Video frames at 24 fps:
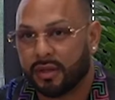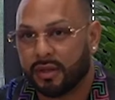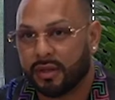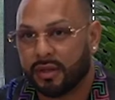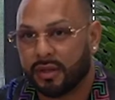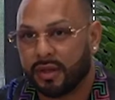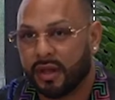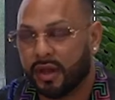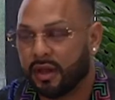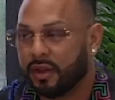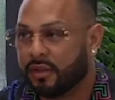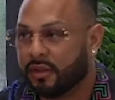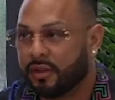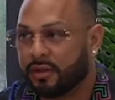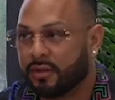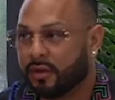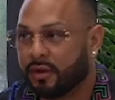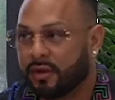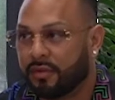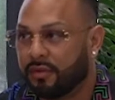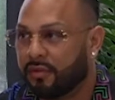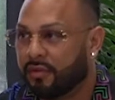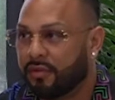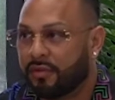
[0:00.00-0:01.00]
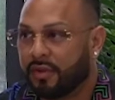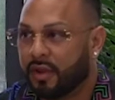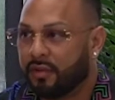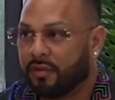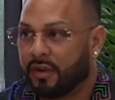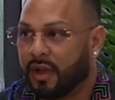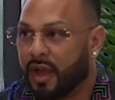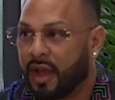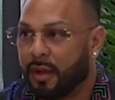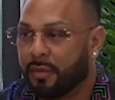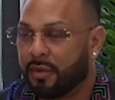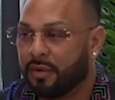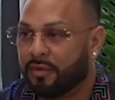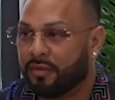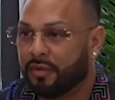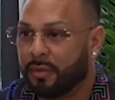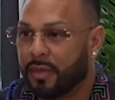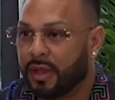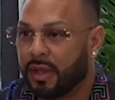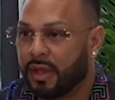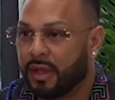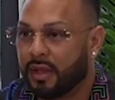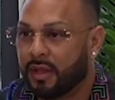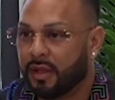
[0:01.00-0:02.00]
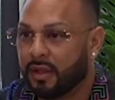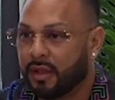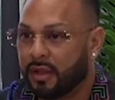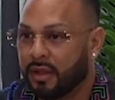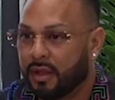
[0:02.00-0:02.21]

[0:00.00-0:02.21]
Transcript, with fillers: none of this would have ever happened for me.